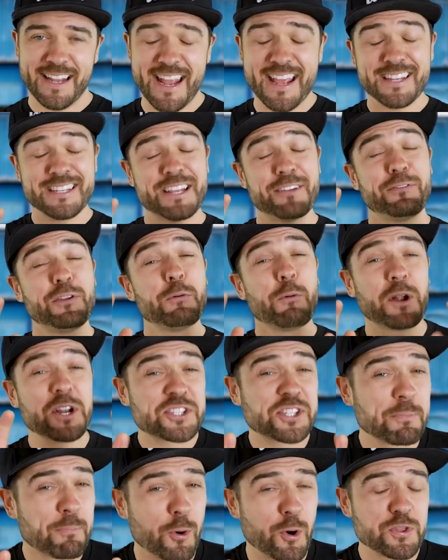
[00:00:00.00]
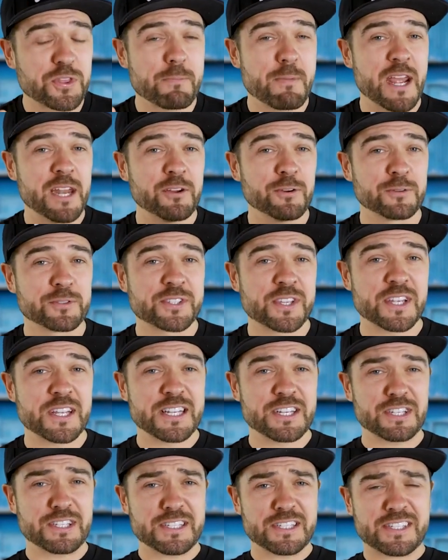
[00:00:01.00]
And if you want to support the manuals,
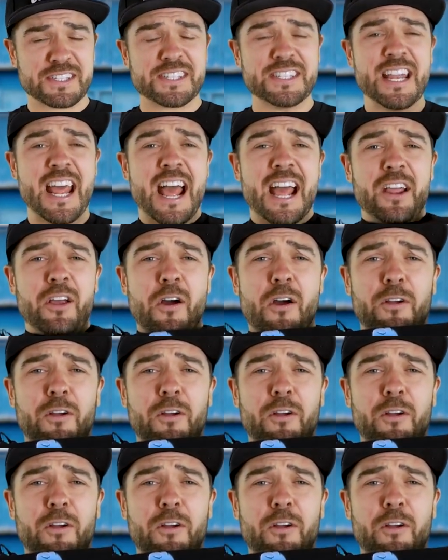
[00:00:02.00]
snag